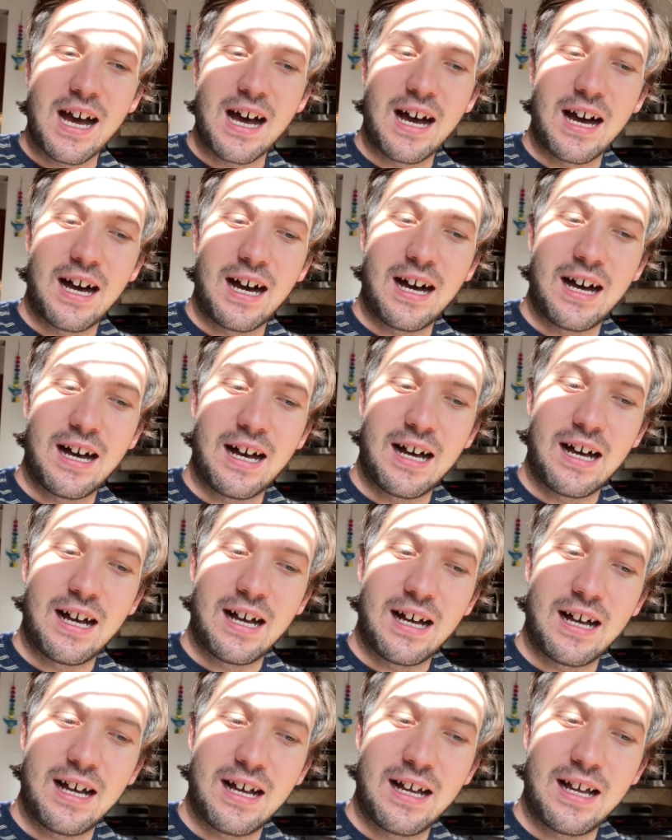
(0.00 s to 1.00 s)

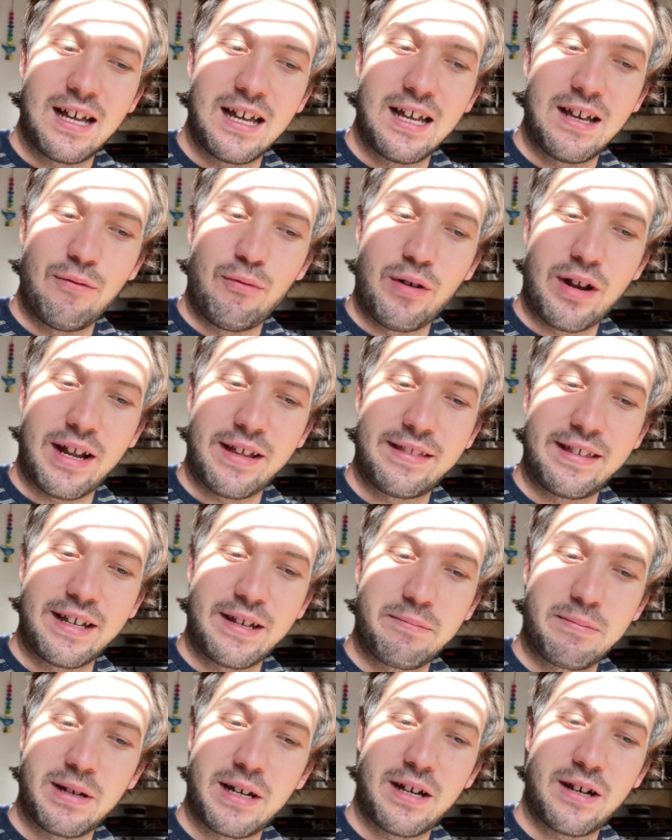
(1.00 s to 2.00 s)
when I think
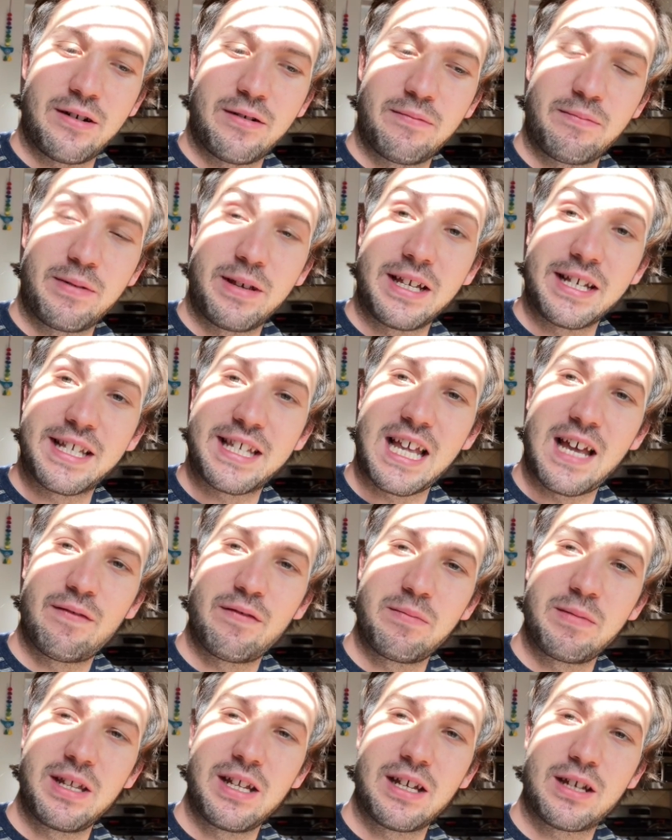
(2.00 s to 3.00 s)
about being a
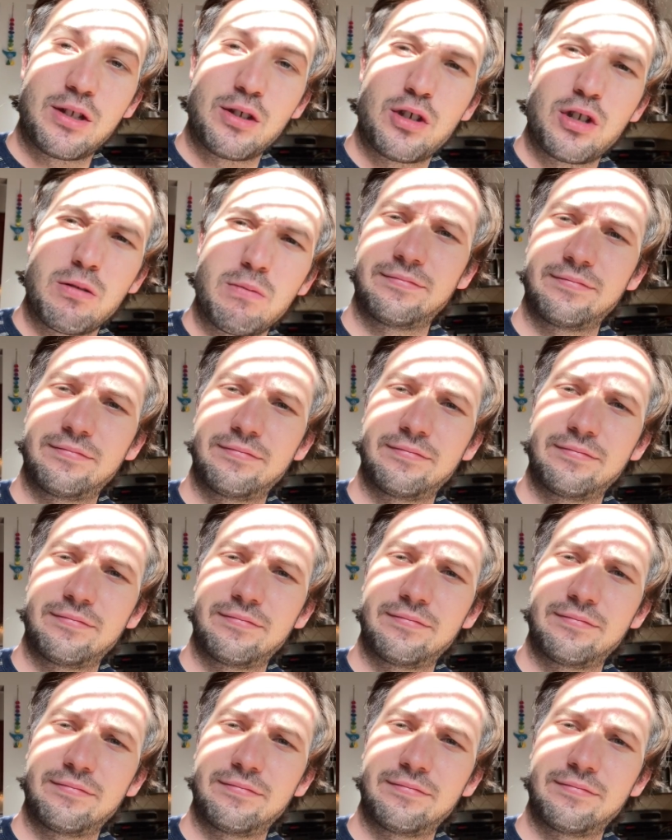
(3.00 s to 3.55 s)
savvy media consumer.